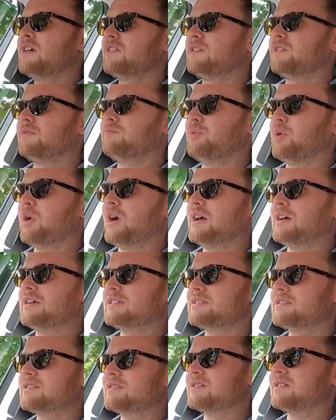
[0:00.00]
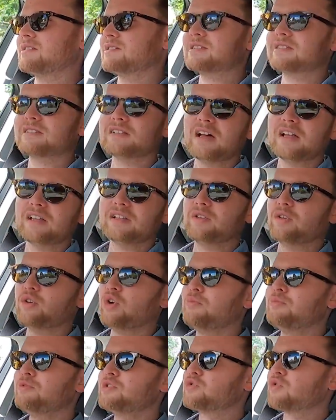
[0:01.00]
that biased a slightly
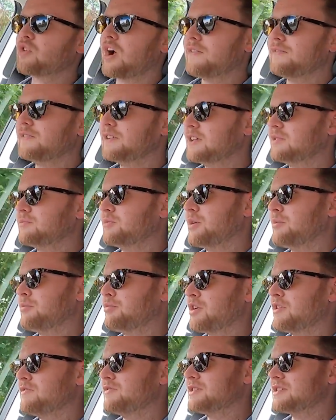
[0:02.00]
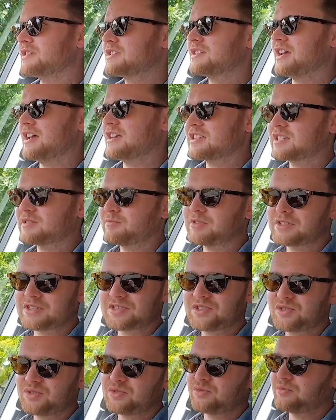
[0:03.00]
urban driving in my previous test, but
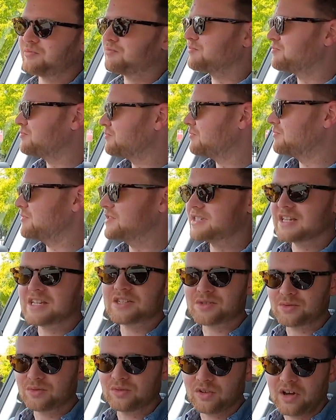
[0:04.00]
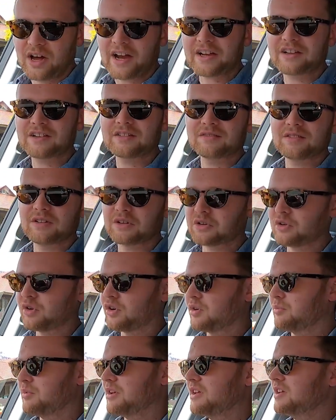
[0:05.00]
still diesel-like
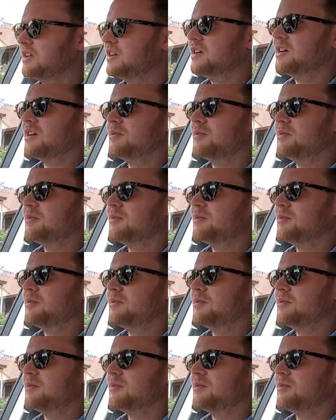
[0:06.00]
economy,